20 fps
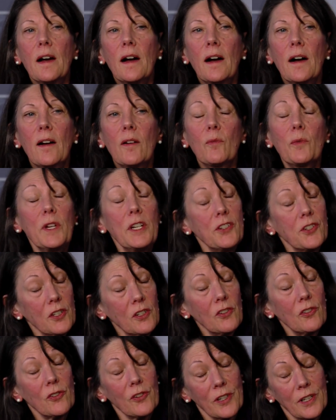uh,
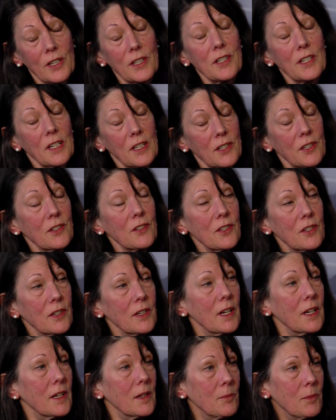regional organizations
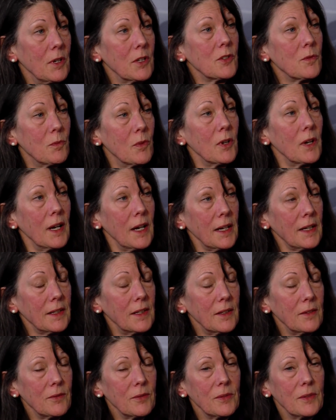are getting much more
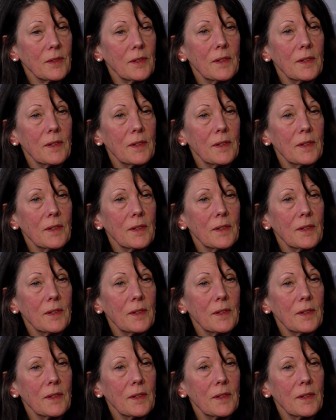active.